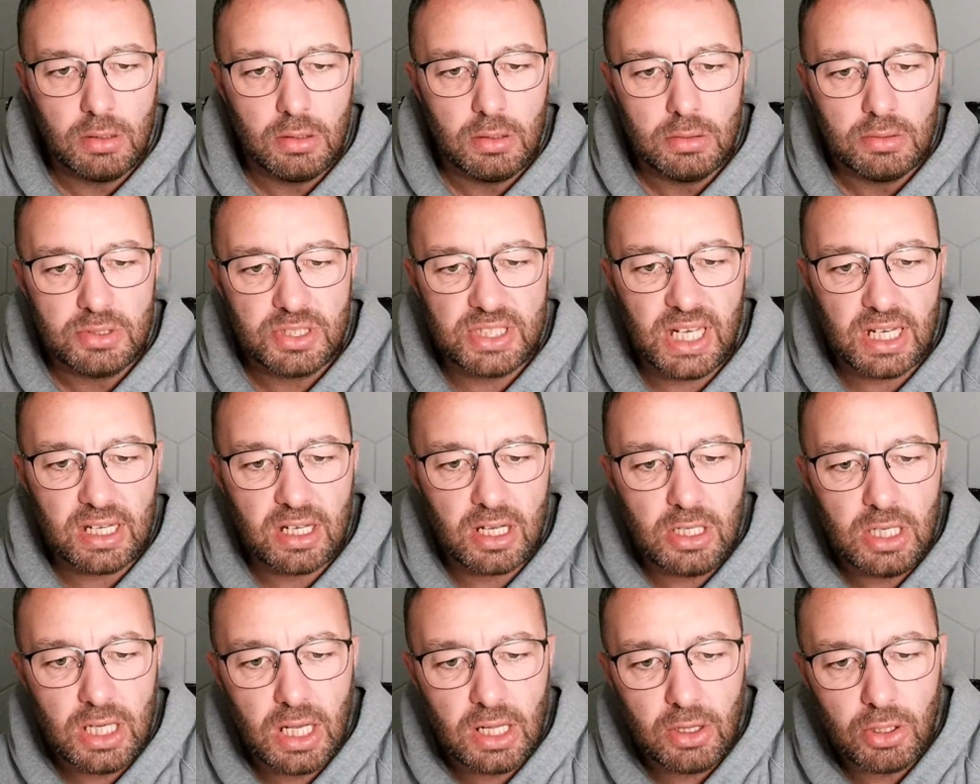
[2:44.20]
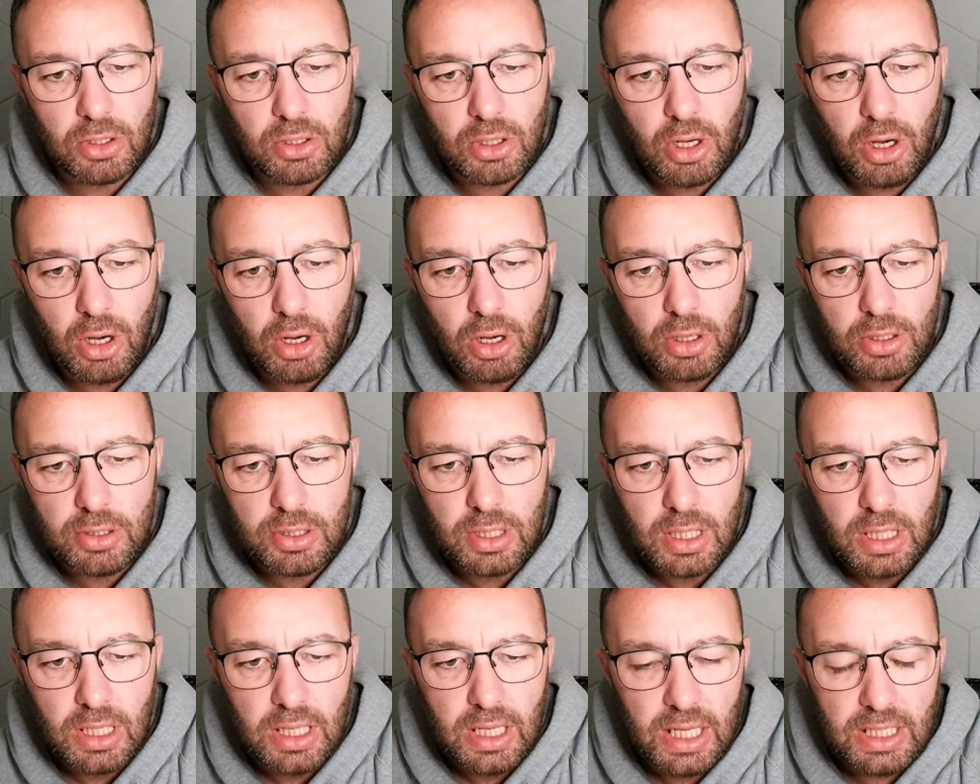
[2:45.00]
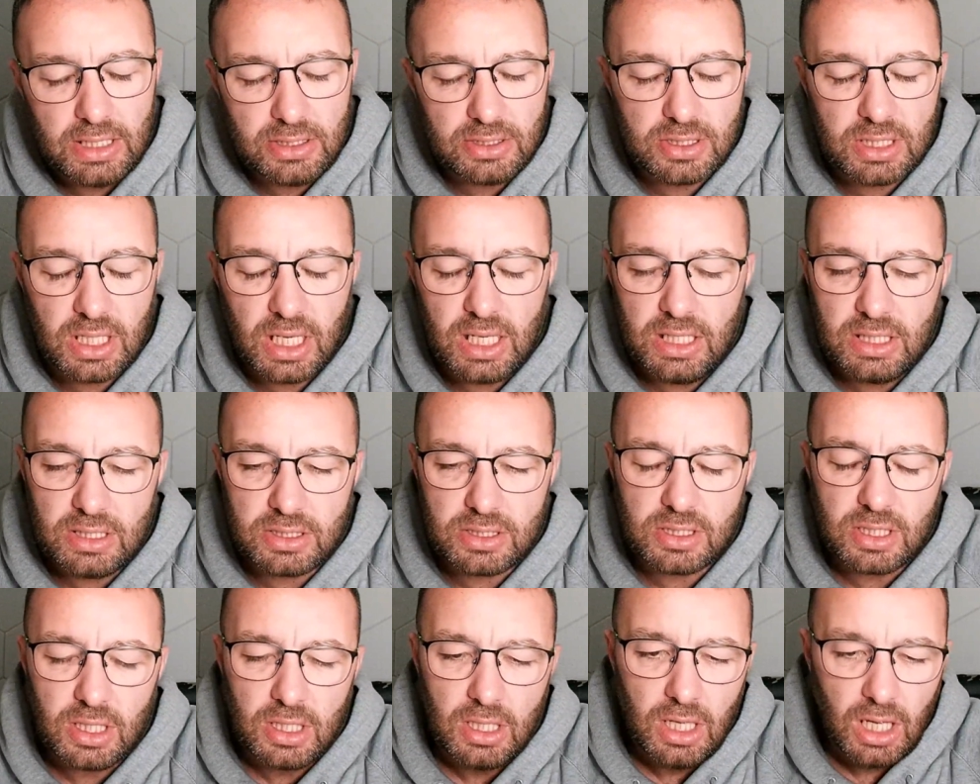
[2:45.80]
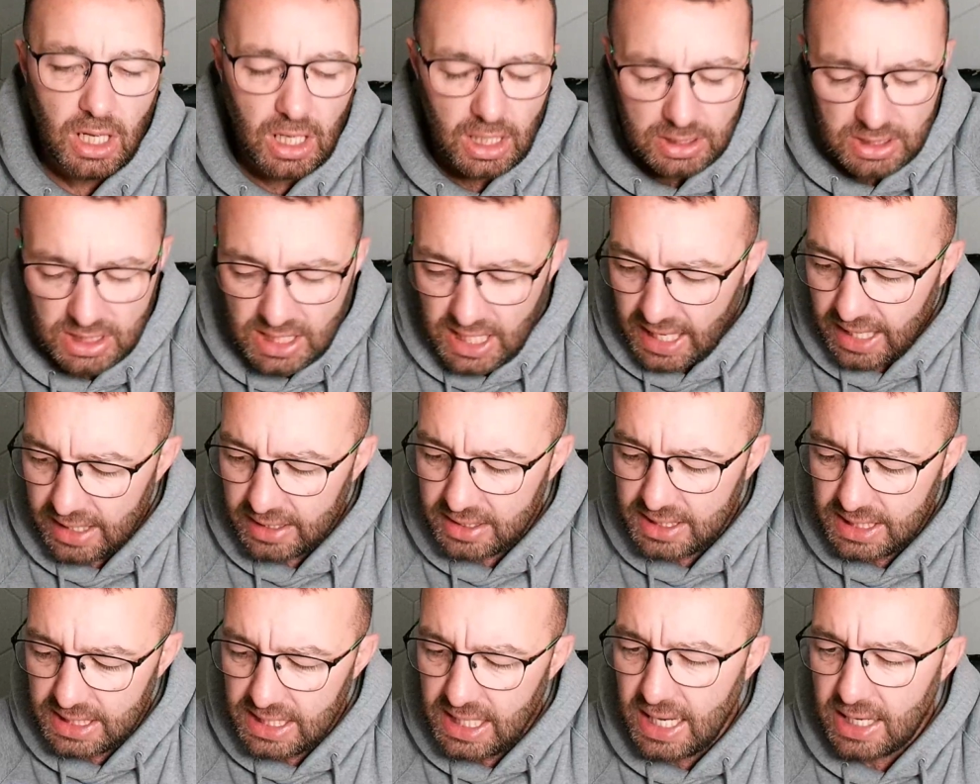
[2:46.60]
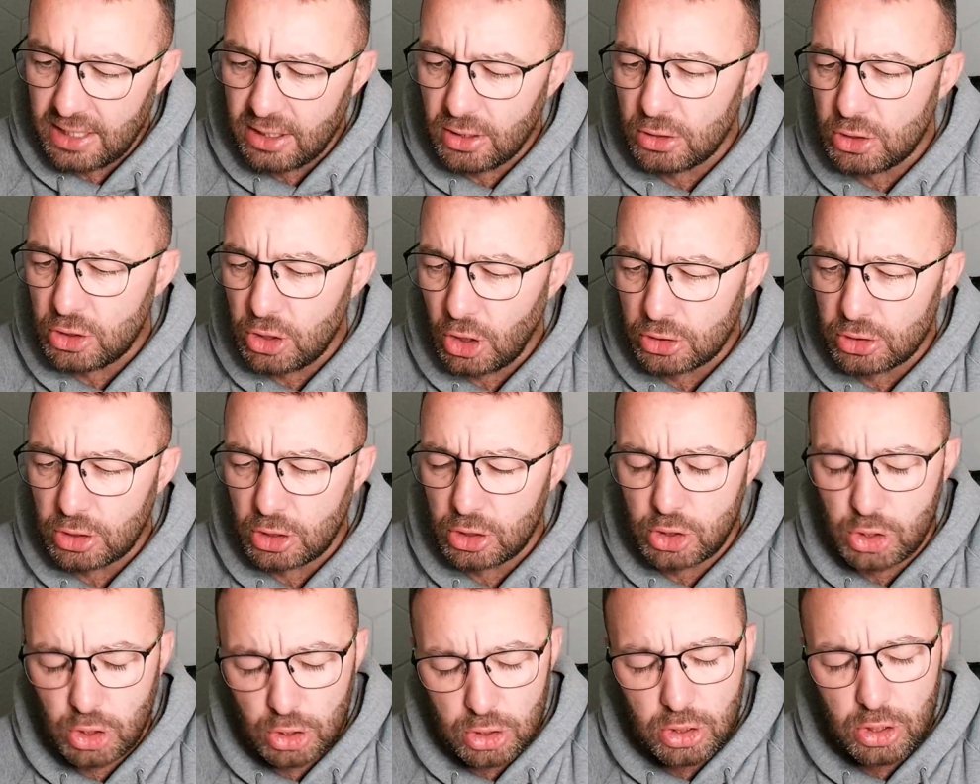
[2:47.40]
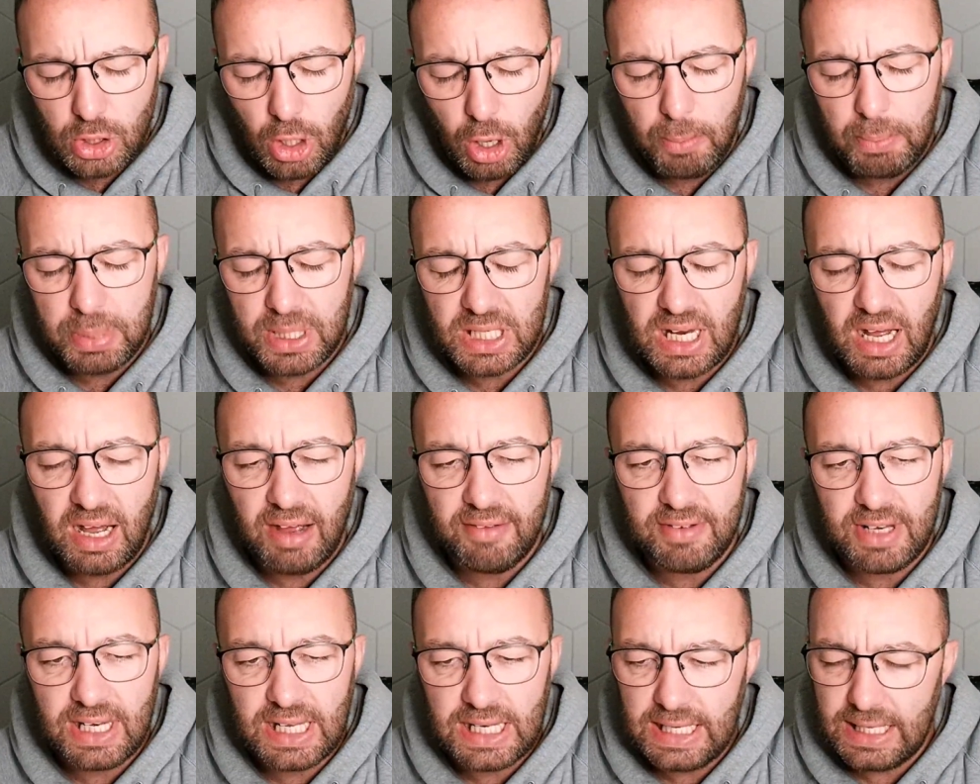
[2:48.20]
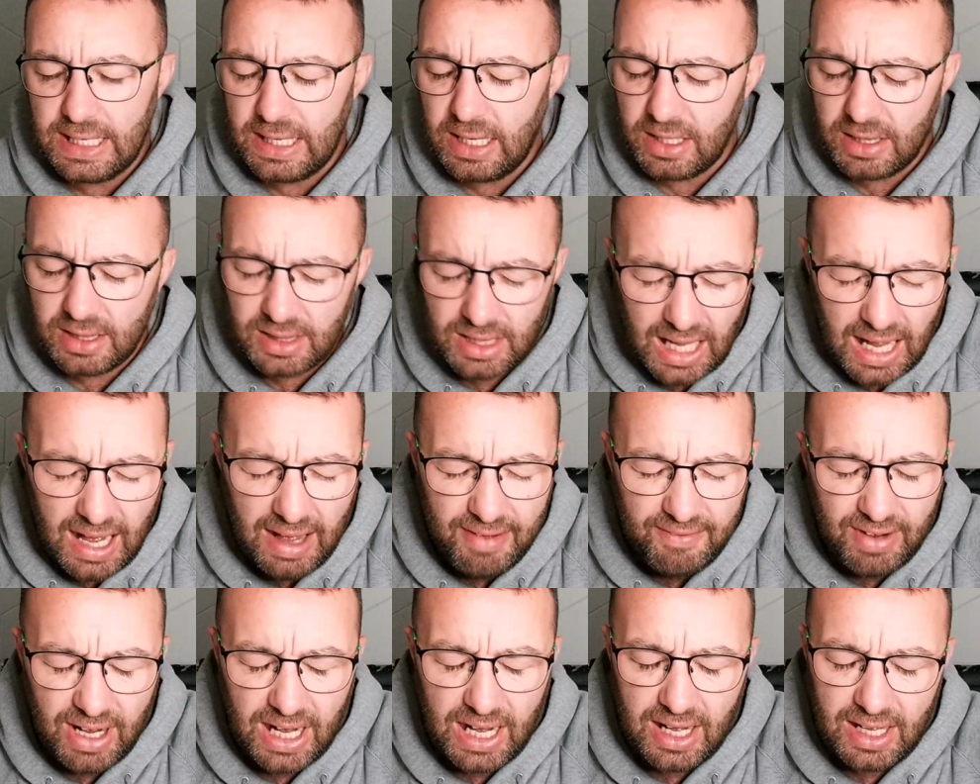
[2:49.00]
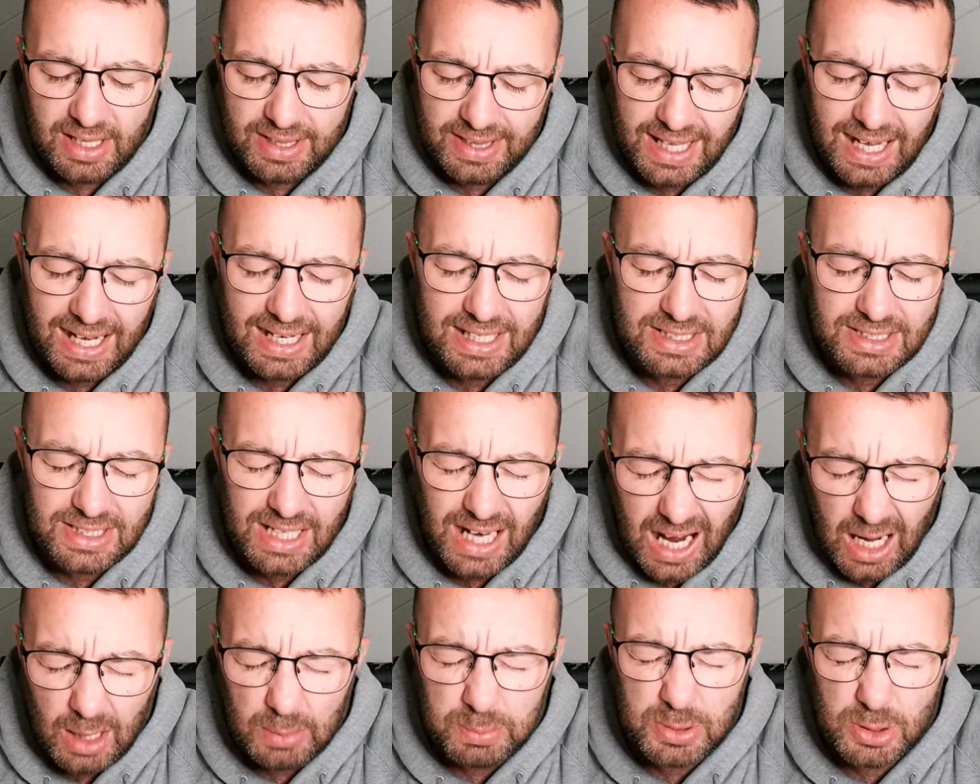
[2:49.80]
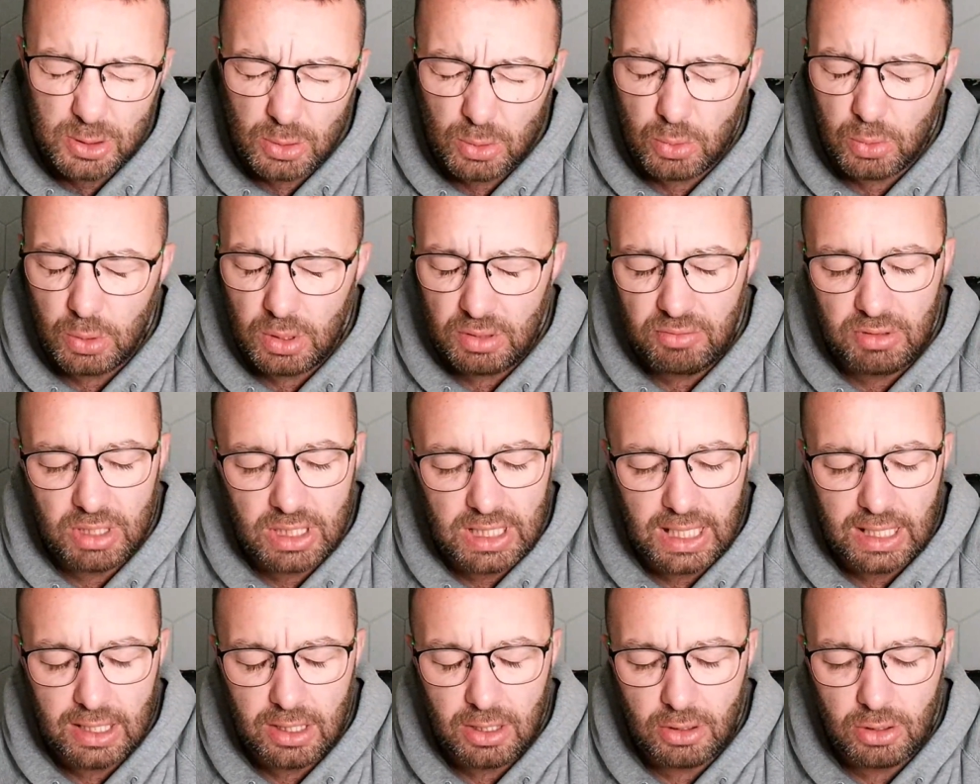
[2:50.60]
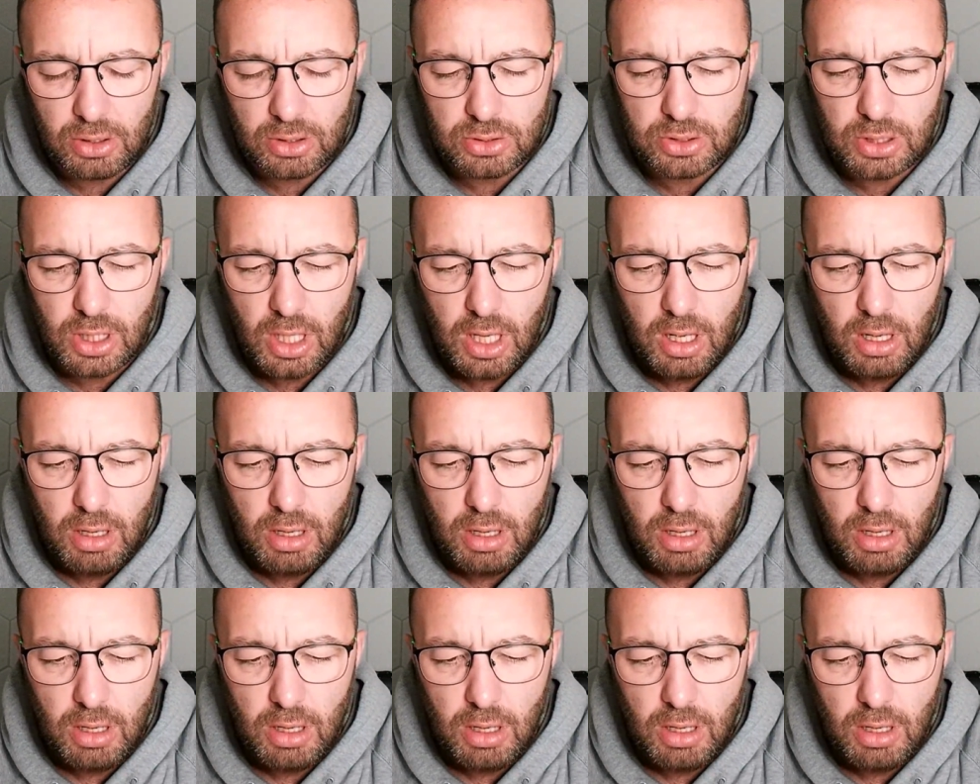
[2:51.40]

second yellow card. And yeah, Diego Jota should not be diving in like that, and that is absolutely ridiculous.